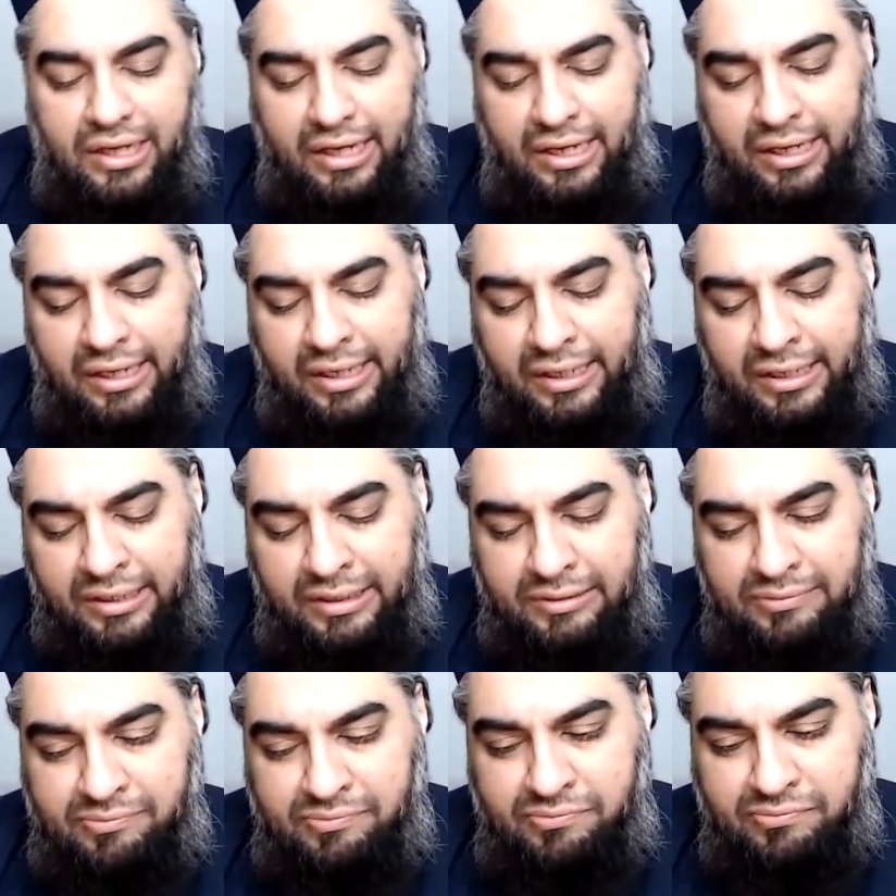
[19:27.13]

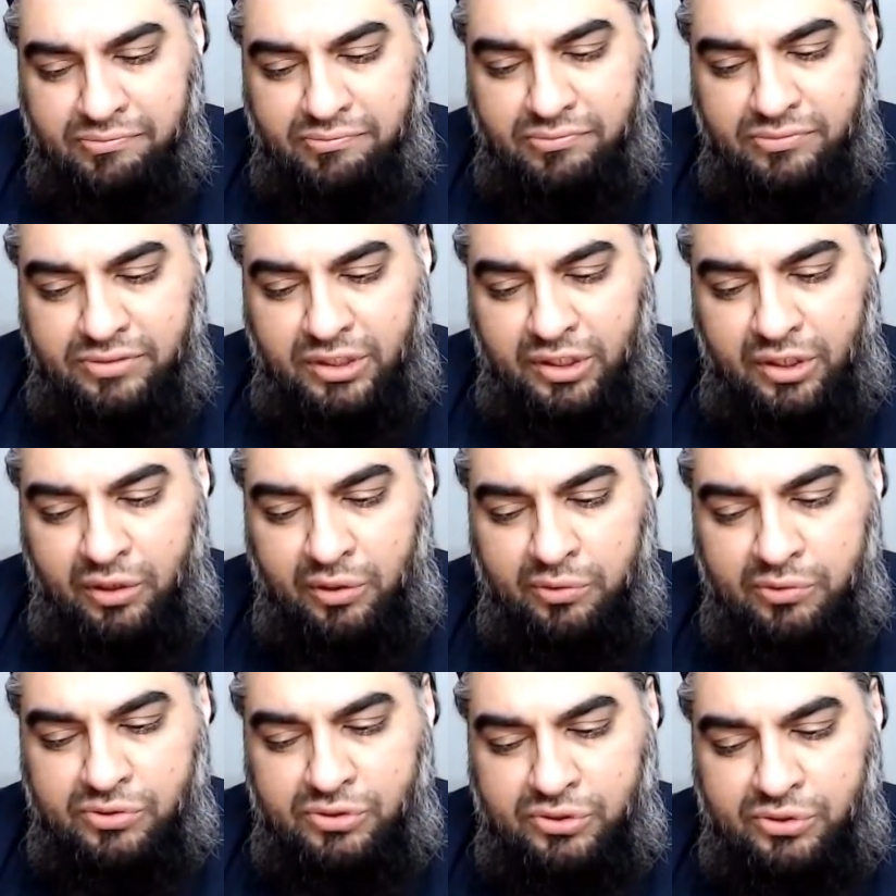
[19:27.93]
you
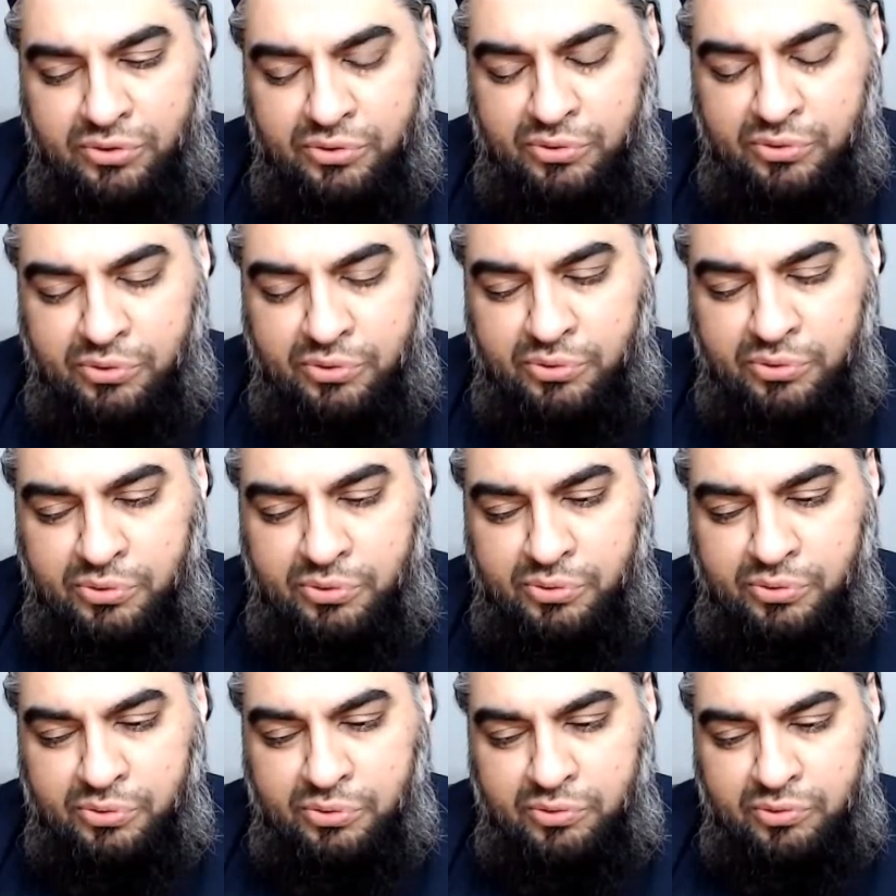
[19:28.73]
know,
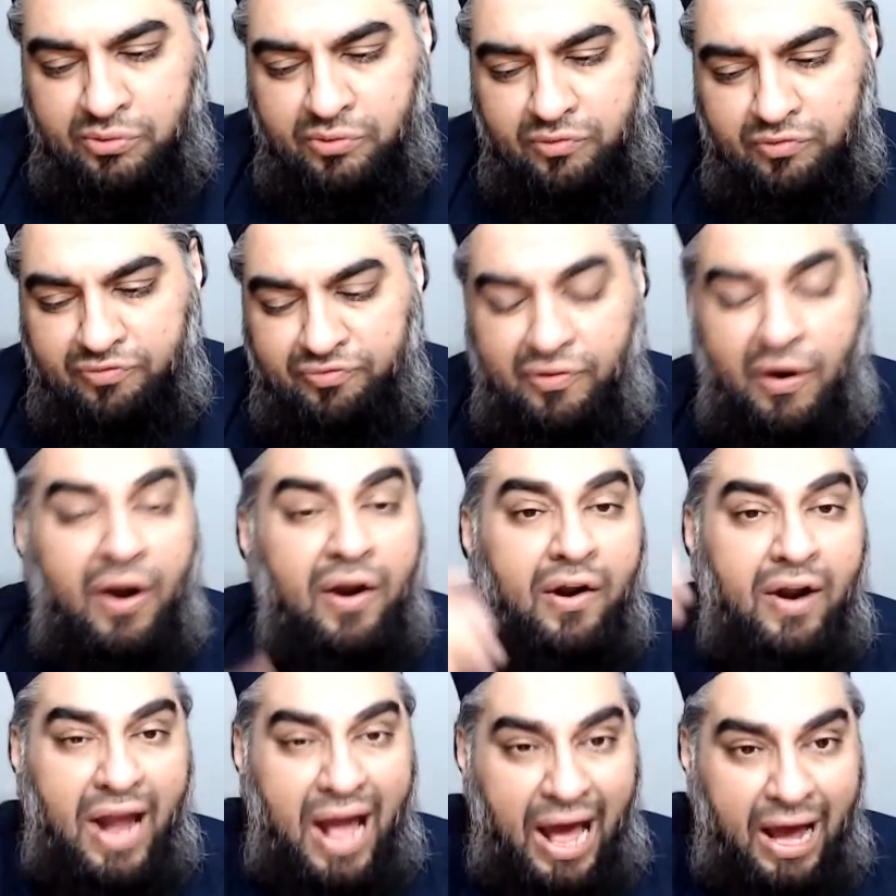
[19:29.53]
too
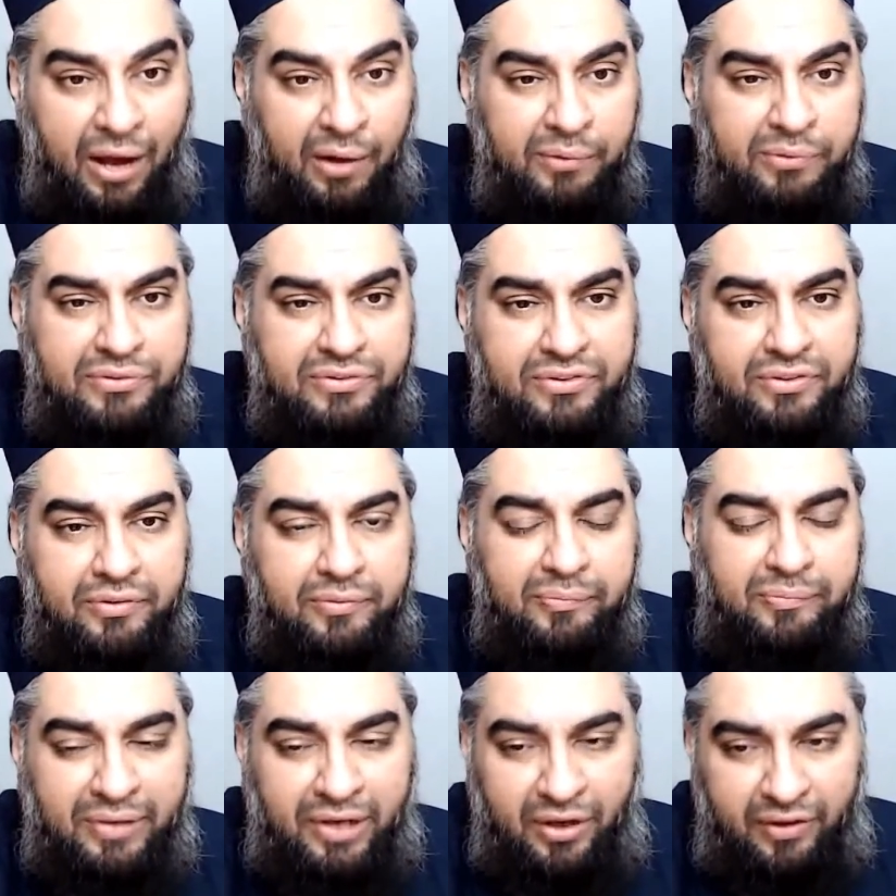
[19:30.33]
far out,
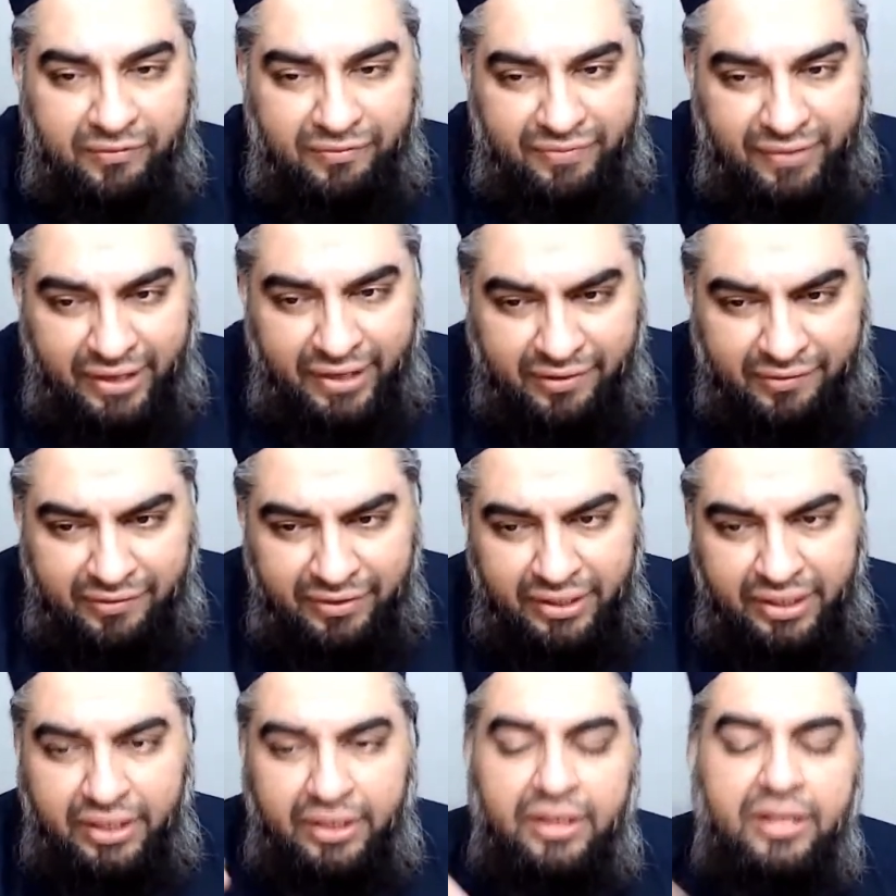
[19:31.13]
but are
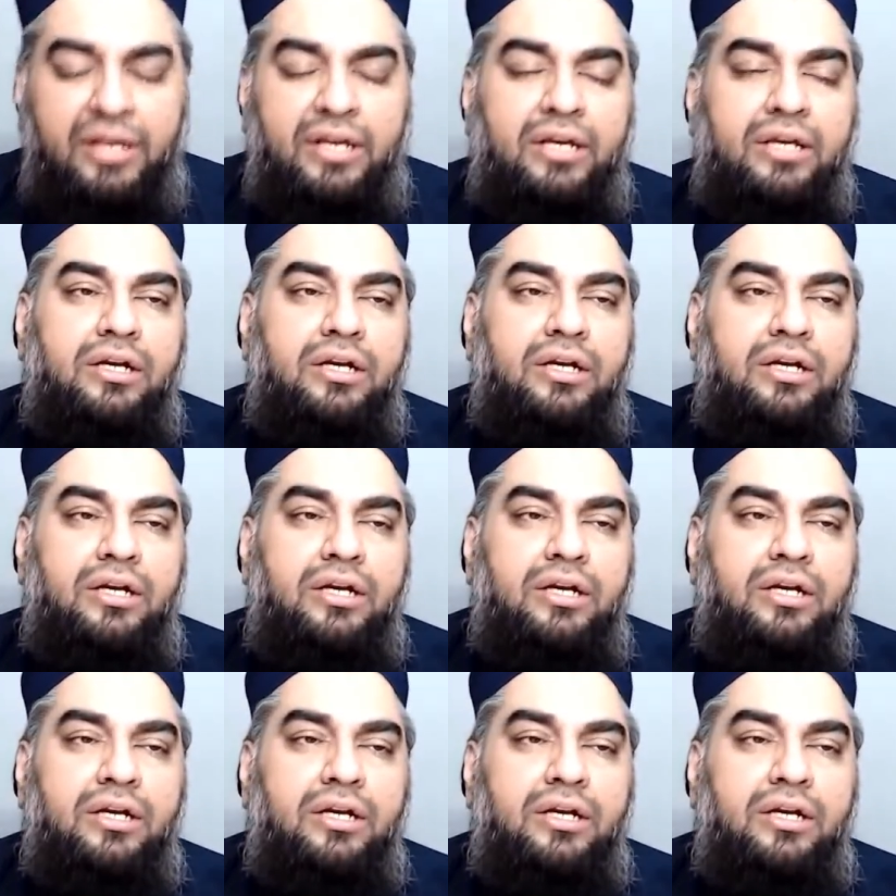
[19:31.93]
very,